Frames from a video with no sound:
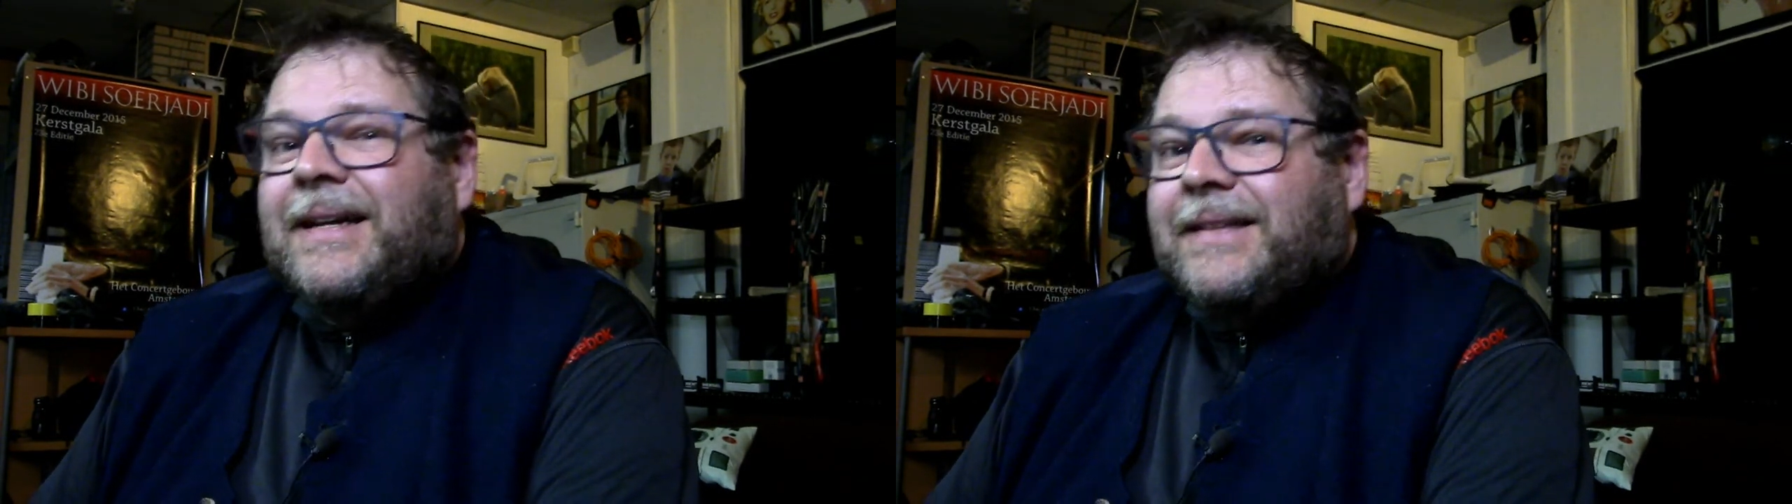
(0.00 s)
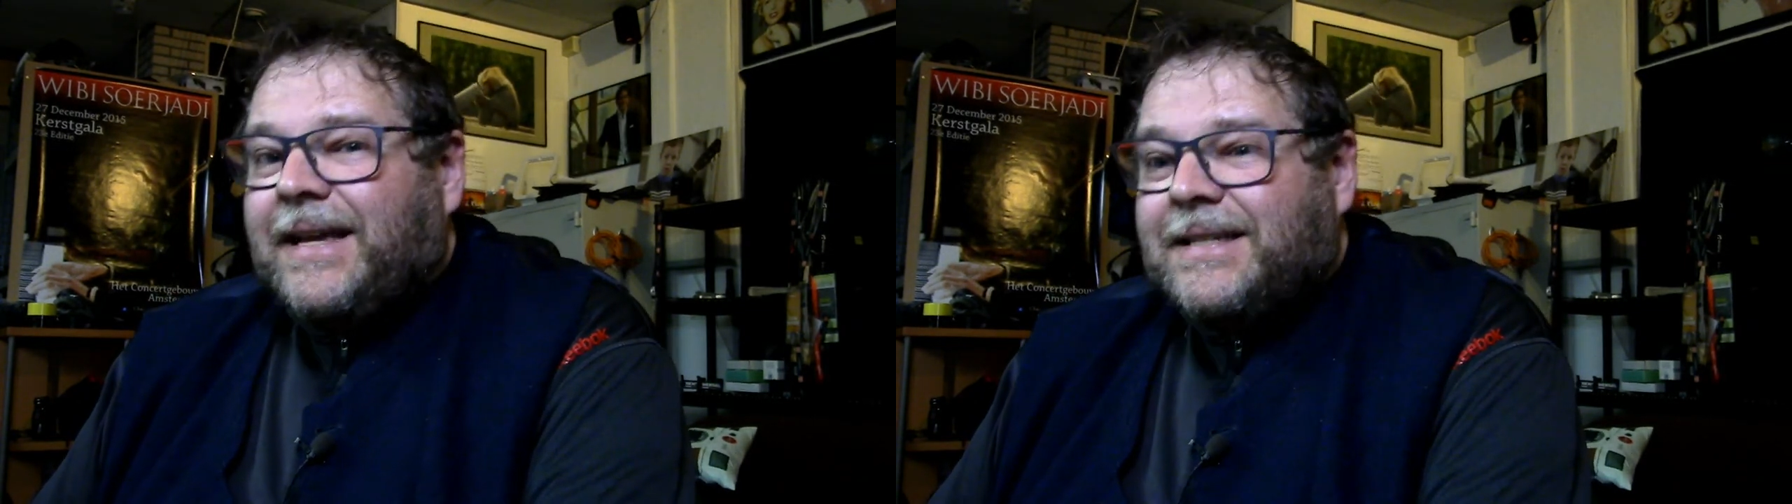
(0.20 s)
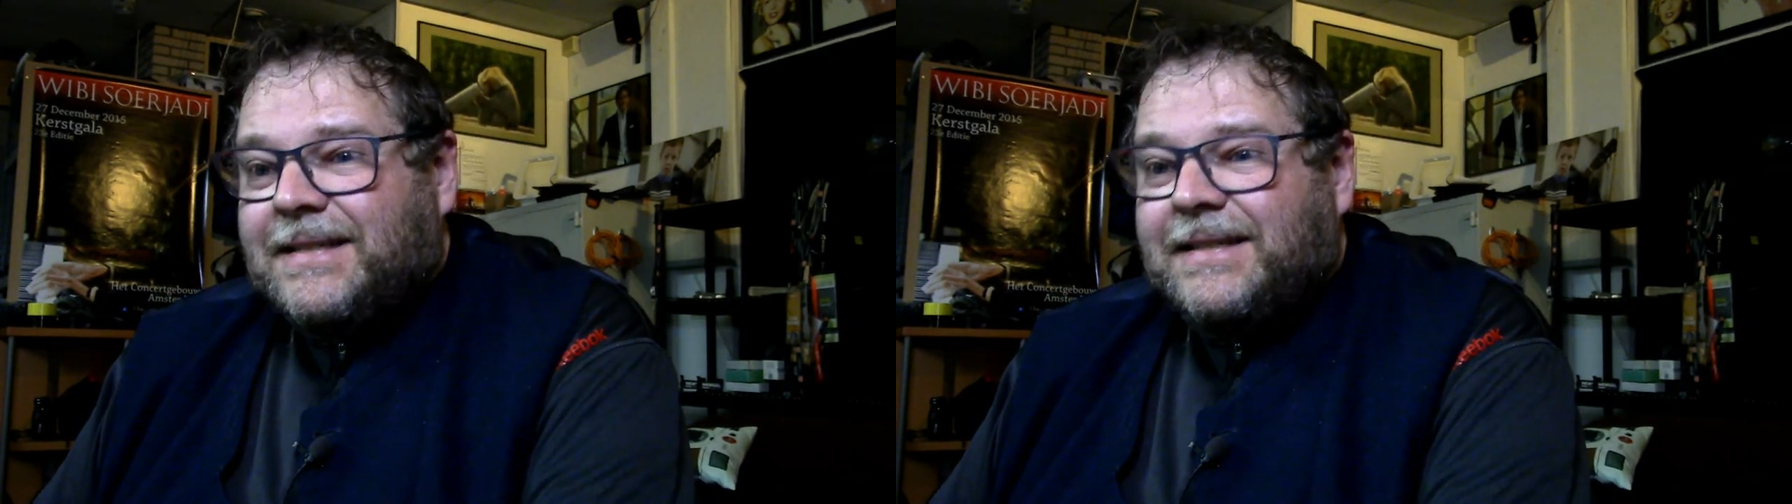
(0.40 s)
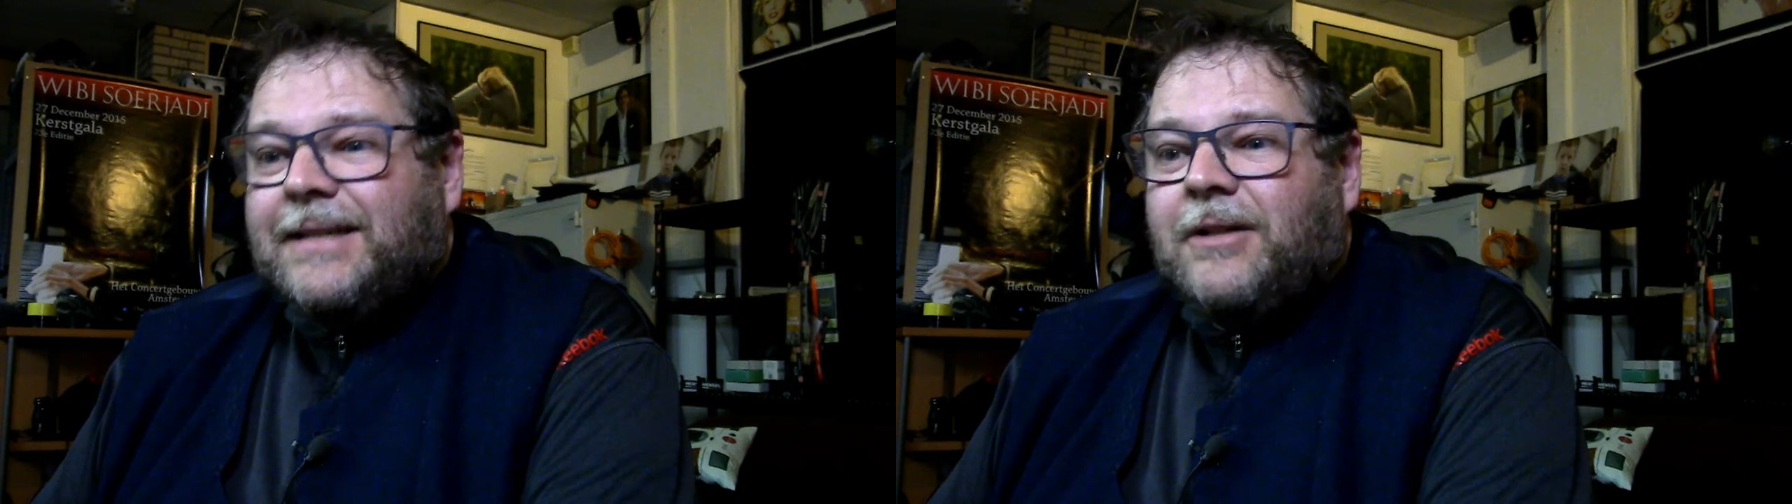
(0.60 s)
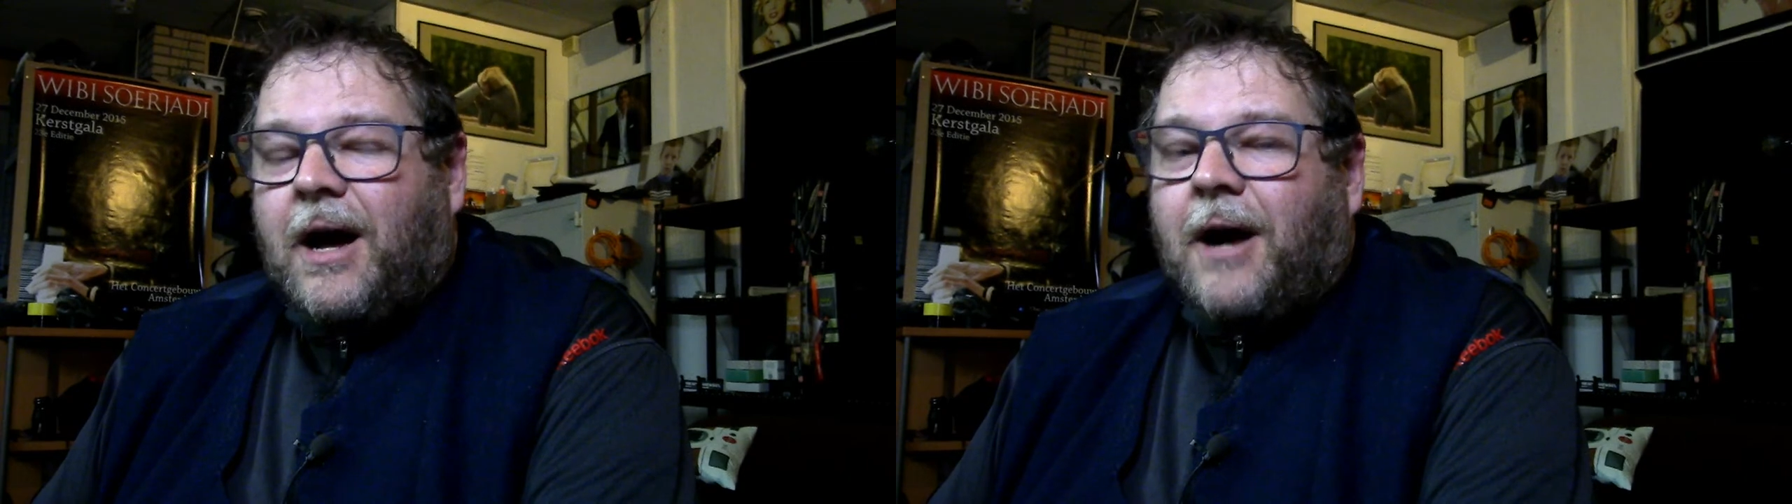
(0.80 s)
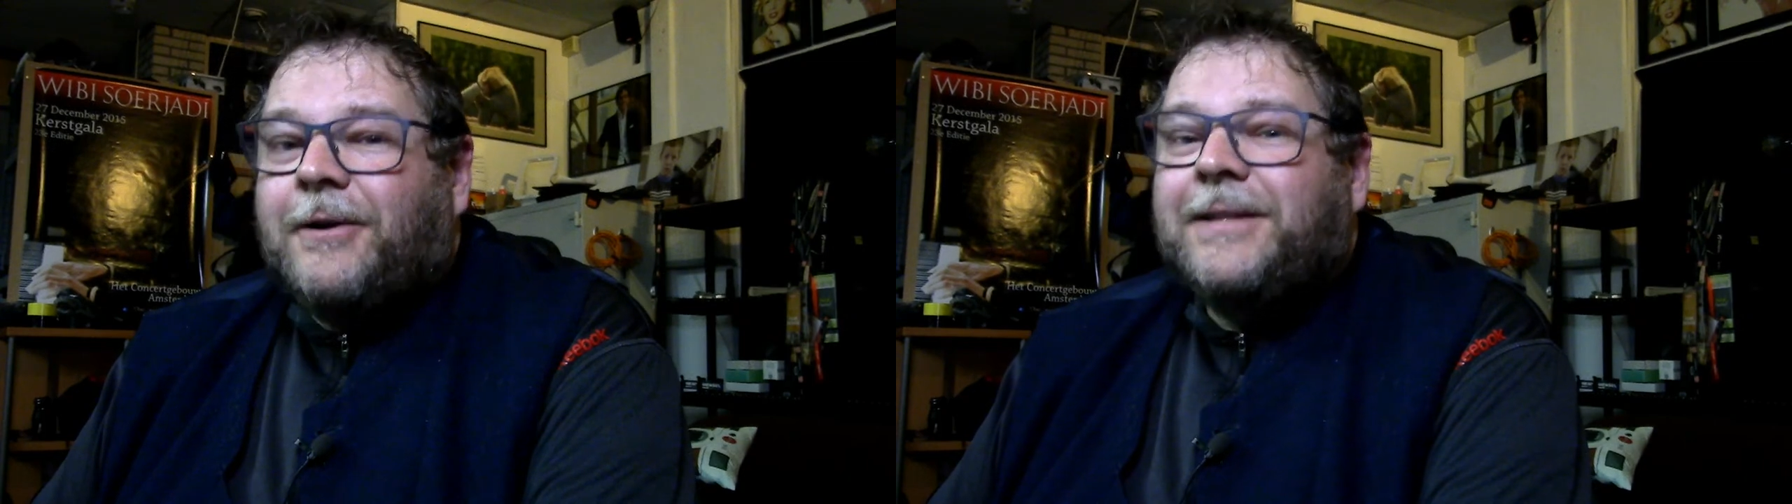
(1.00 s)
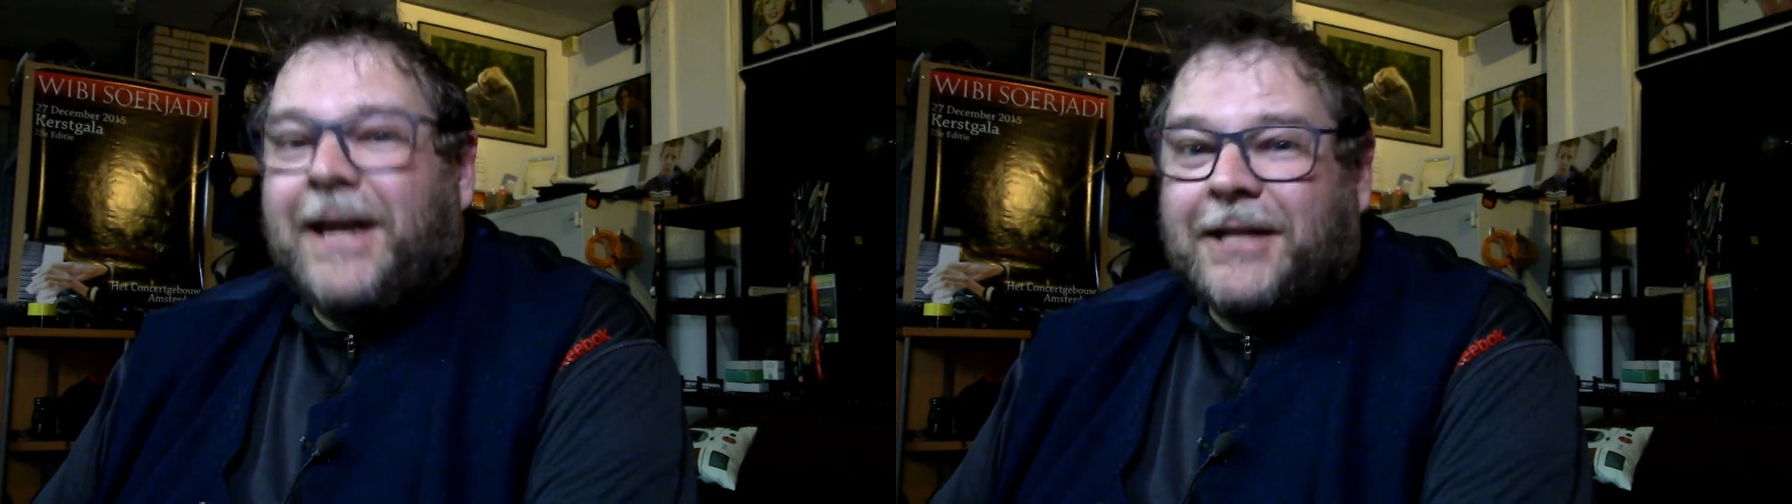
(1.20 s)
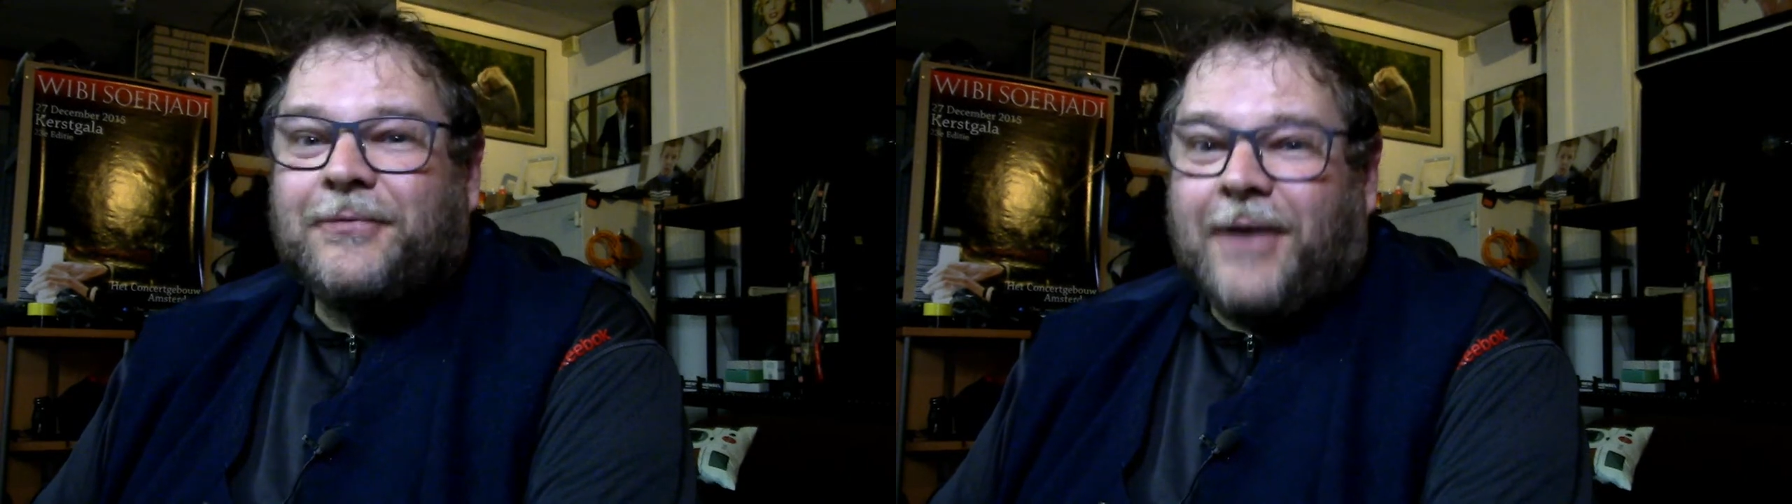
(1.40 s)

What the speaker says: they still aren't as